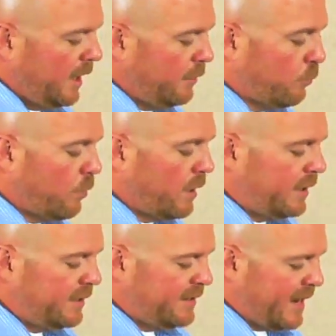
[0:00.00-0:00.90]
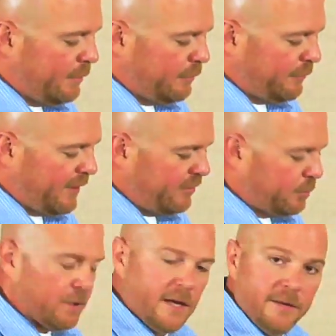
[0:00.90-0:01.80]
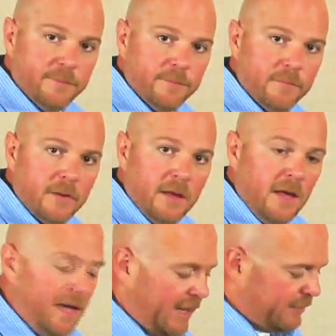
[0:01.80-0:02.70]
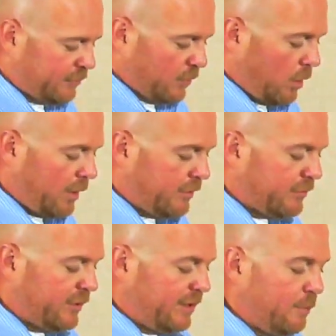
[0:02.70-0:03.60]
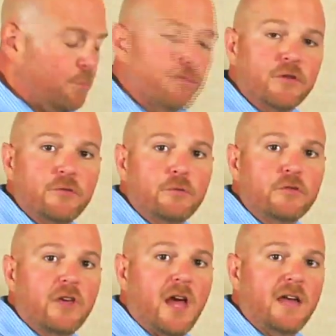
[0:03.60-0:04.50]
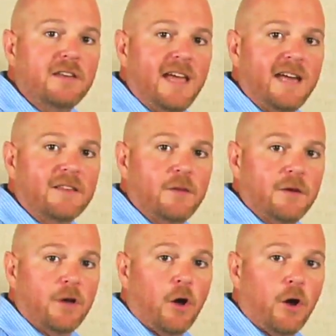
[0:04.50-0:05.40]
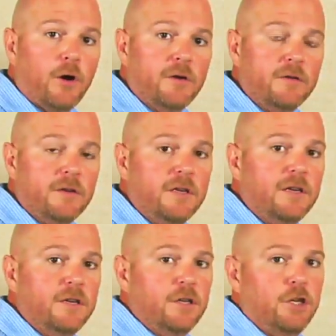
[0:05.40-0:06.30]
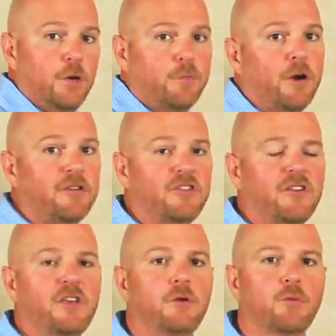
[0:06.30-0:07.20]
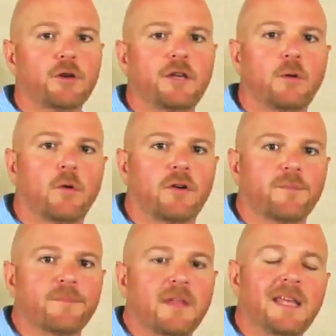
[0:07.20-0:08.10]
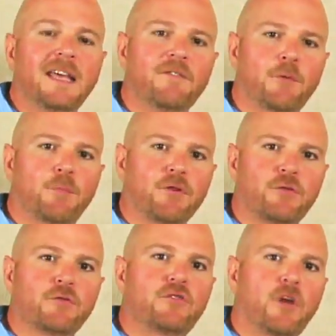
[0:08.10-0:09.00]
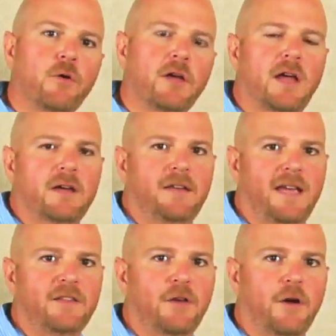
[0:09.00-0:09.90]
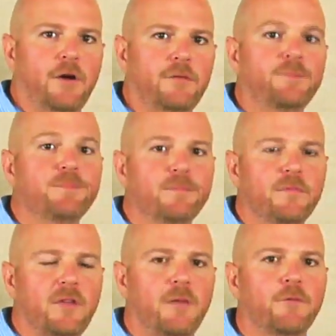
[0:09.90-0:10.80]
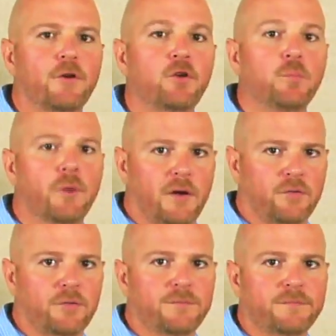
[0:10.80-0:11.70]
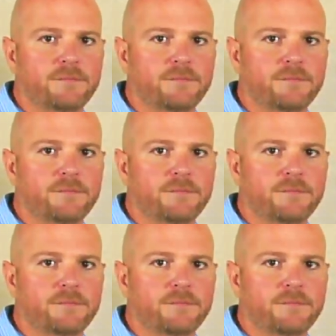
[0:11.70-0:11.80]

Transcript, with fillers: and run it down the faceplate. As long as the bristles contact card, your brush is in good working order. If the bristles don't contact the card, time for a new brush.